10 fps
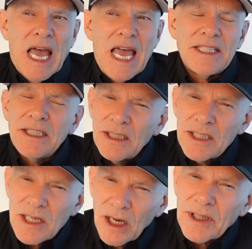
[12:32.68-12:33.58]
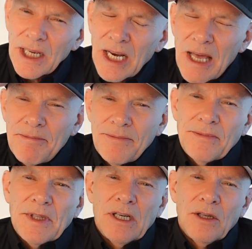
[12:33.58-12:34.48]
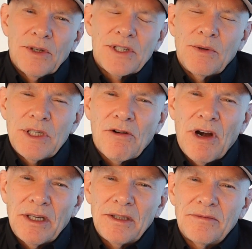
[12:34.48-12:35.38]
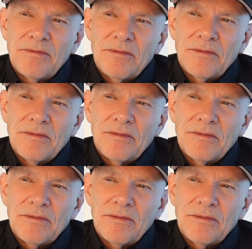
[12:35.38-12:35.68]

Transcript: As he did his slowdown lap, Lewis, to his credit,